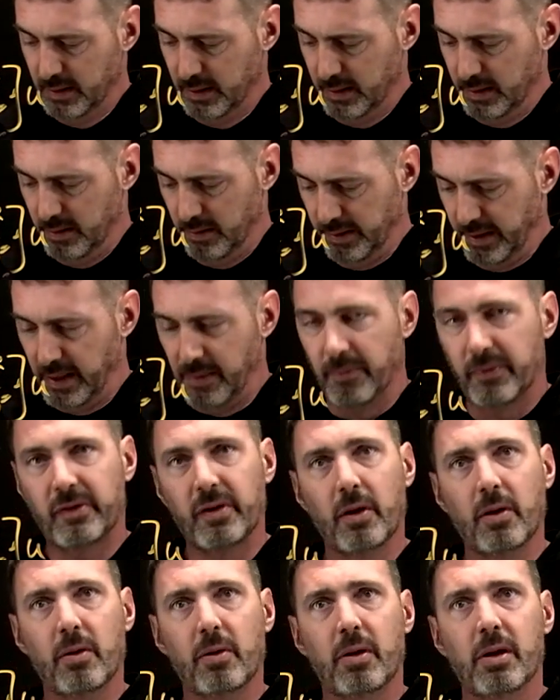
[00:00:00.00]
Okay,
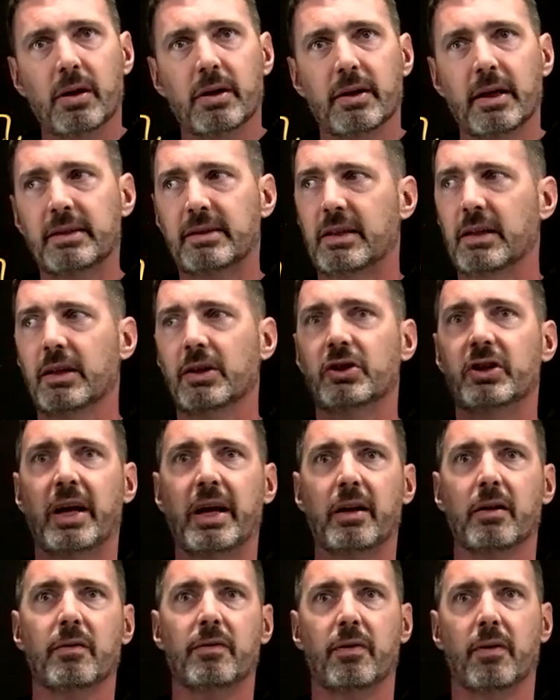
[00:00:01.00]
so that's kind of
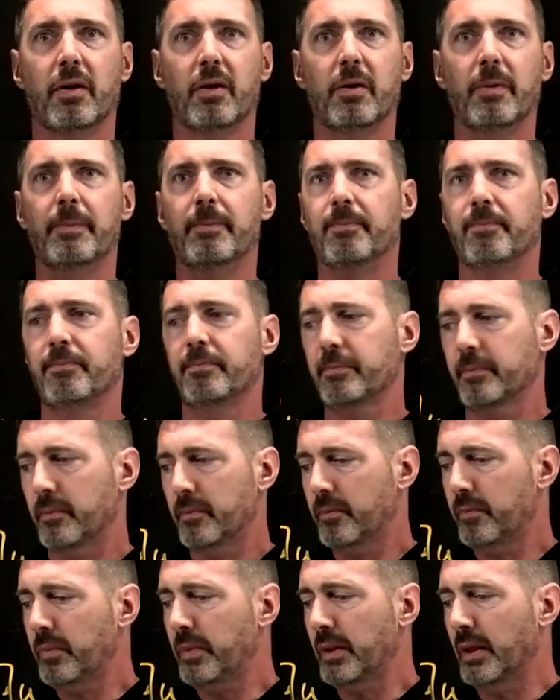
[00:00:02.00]
channel flow,
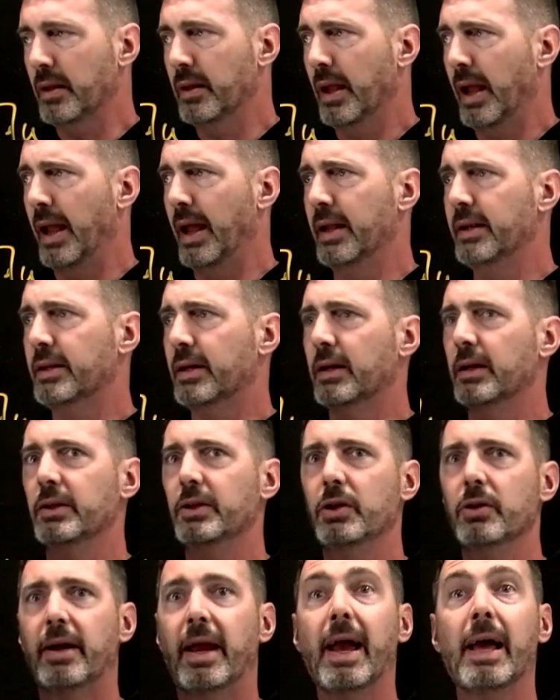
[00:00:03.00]
and
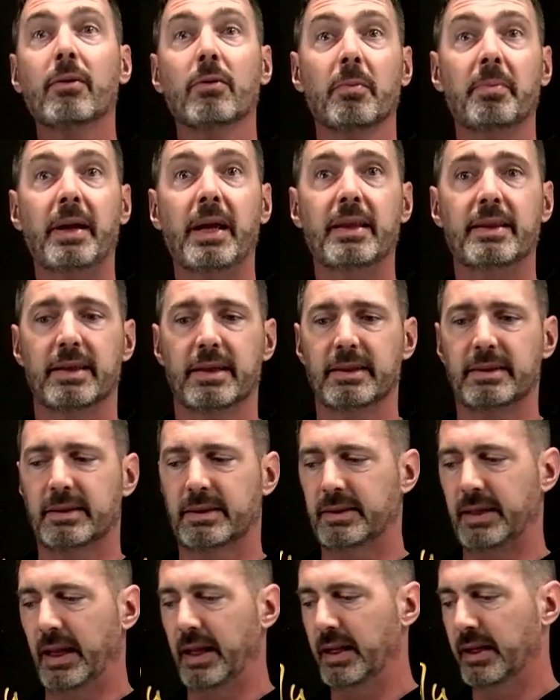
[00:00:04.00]
you can repeat
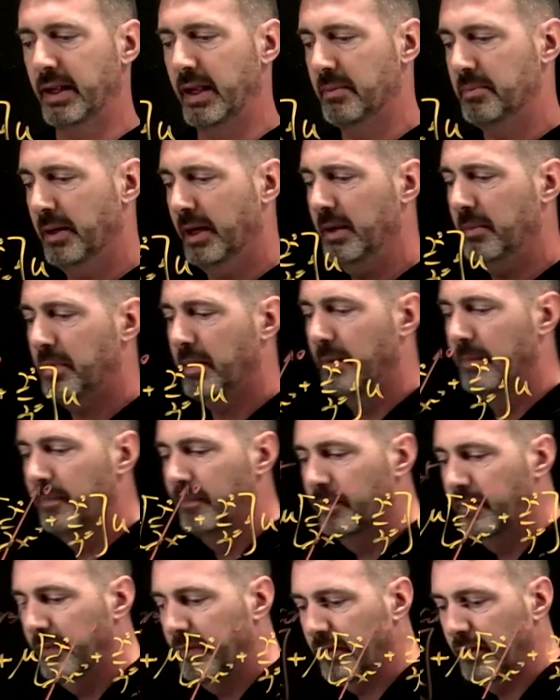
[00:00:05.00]
this in a pipe.
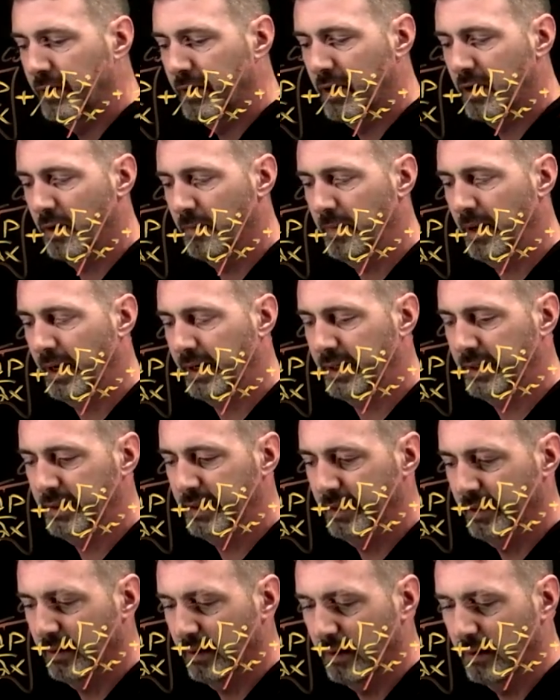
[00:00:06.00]
So you can come back in
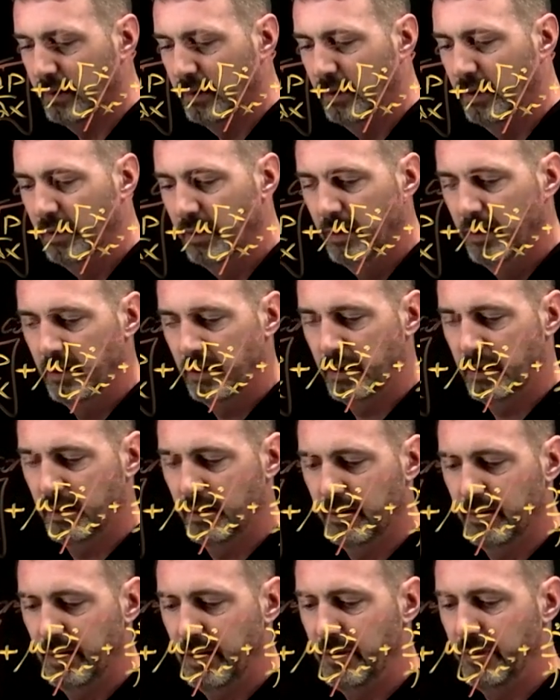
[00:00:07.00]
here
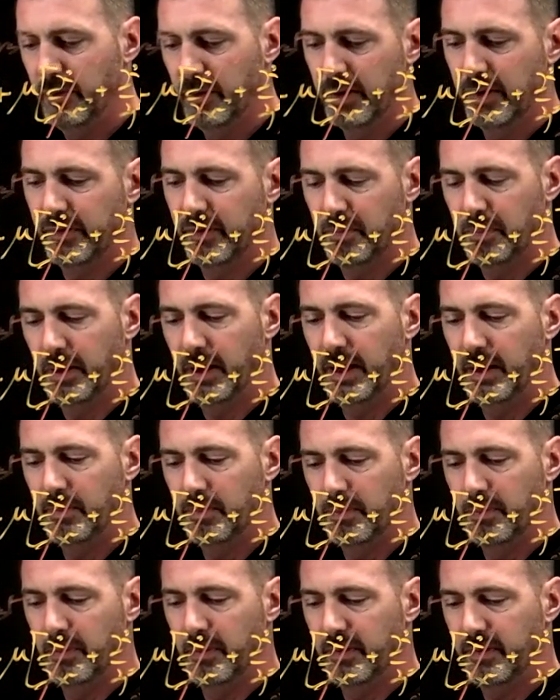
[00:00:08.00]
and do it as a pipe
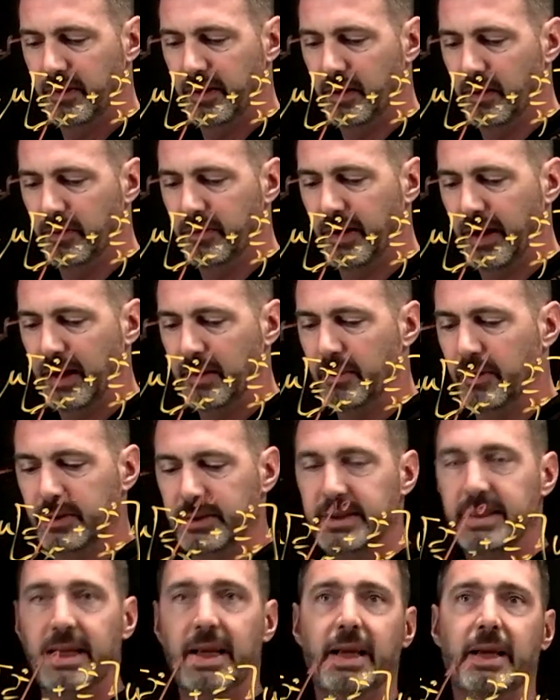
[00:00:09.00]
with diameter
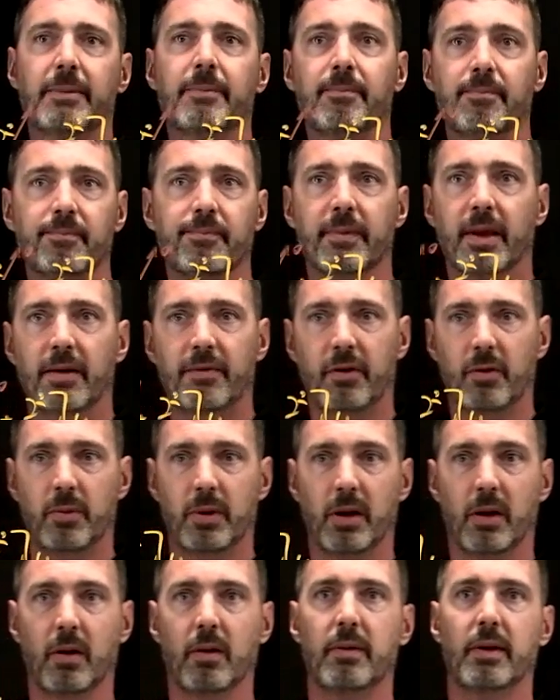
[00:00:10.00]
d, if you
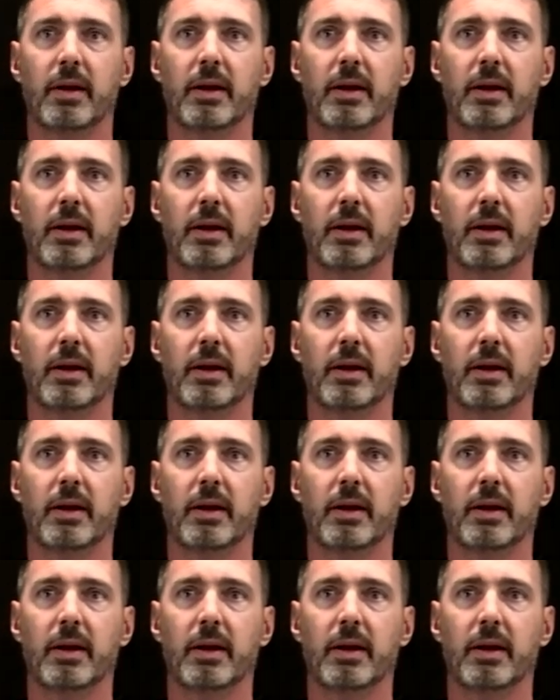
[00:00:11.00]
will.